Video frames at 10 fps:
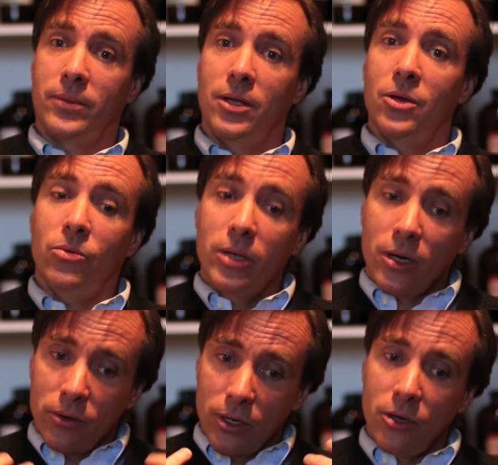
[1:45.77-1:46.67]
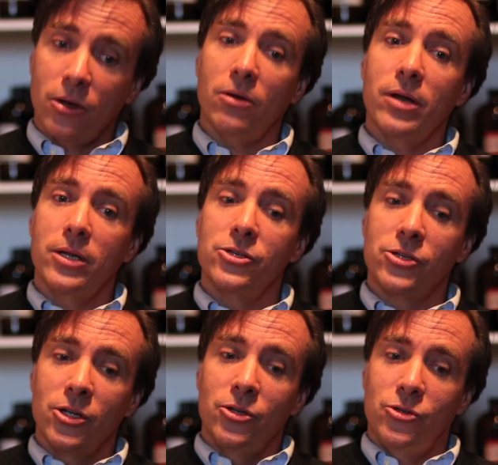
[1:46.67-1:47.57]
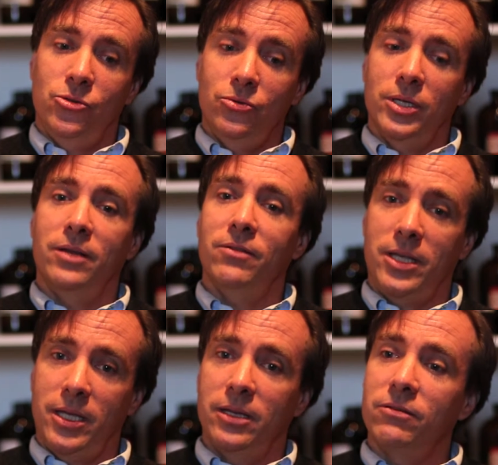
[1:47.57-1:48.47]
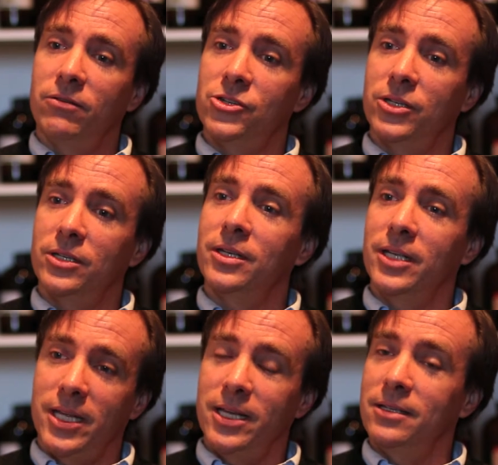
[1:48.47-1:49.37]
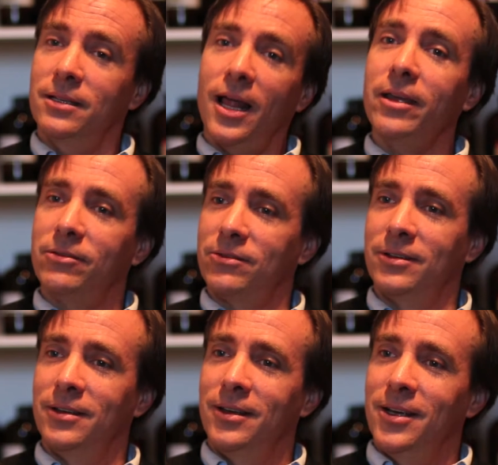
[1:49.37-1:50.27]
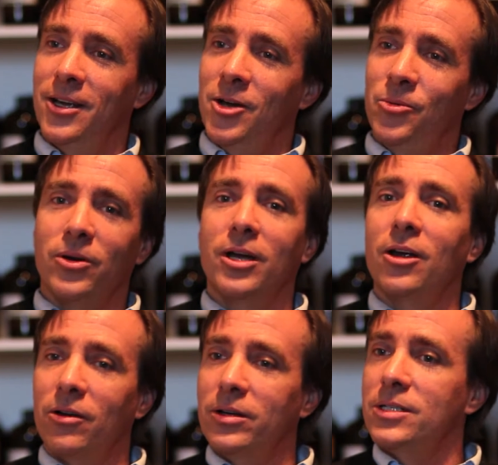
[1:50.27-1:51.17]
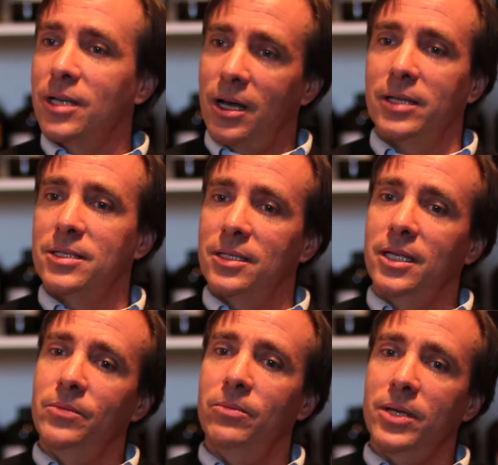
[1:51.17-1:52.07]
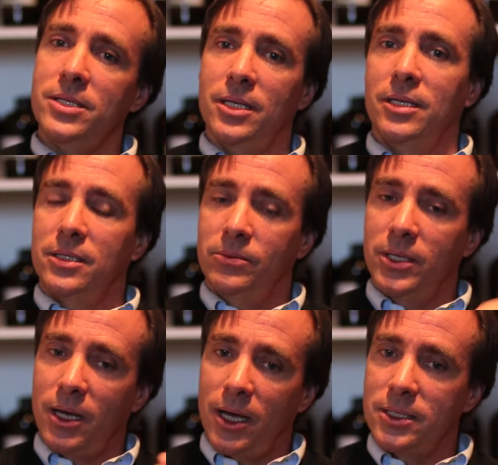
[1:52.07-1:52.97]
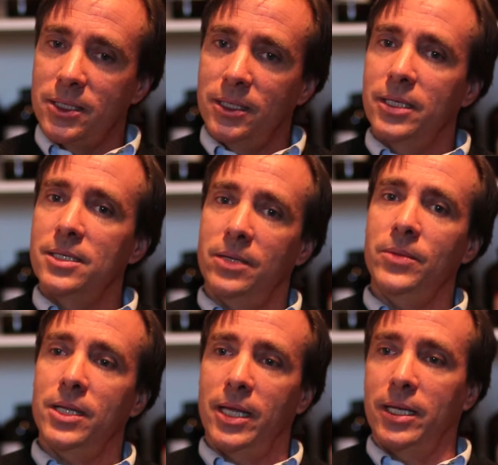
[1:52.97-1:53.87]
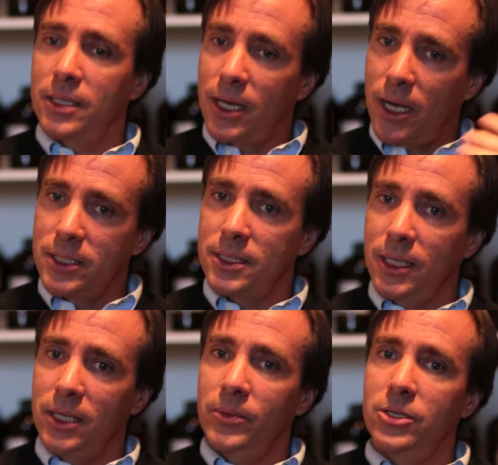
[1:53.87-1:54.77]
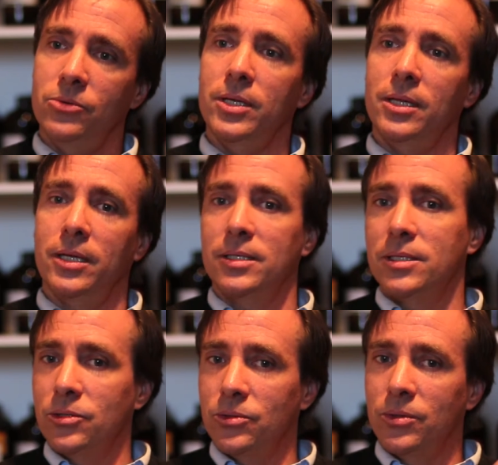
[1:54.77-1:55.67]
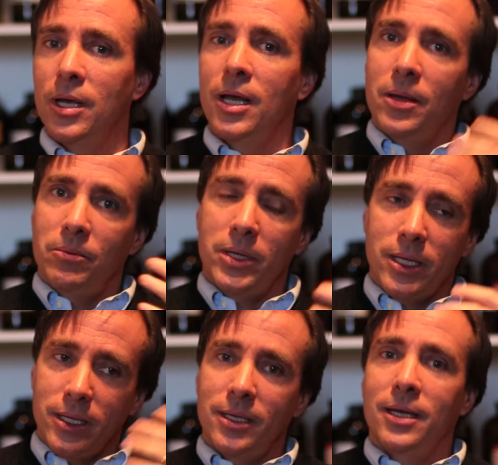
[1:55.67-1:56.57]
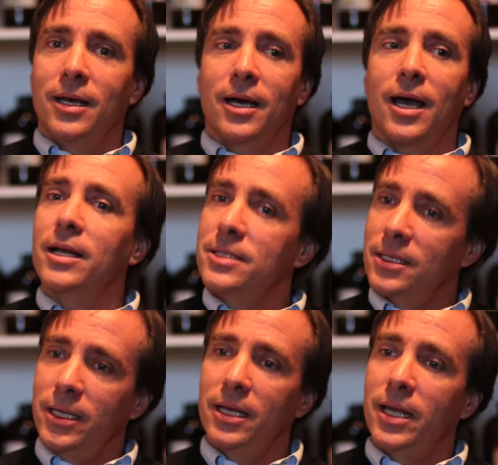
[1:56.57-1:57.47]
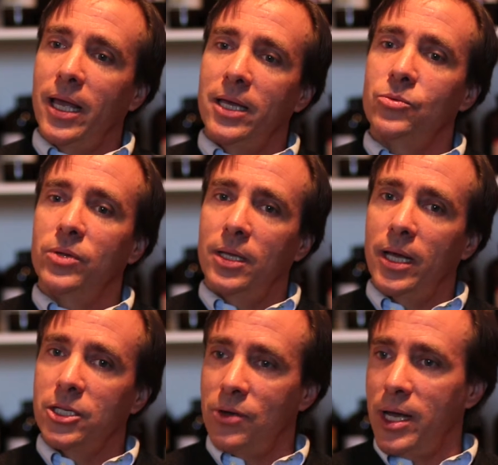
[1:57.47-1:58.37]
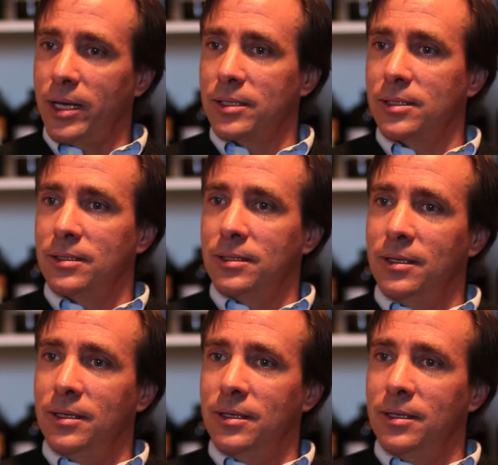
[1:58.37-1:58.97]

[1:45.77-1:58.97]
We are encouraged to live a yin deficient heat life. We're encouraged to constantly be busy, to be constantly stimulated, to constantly be doing things, to be constantly engaged with electronics.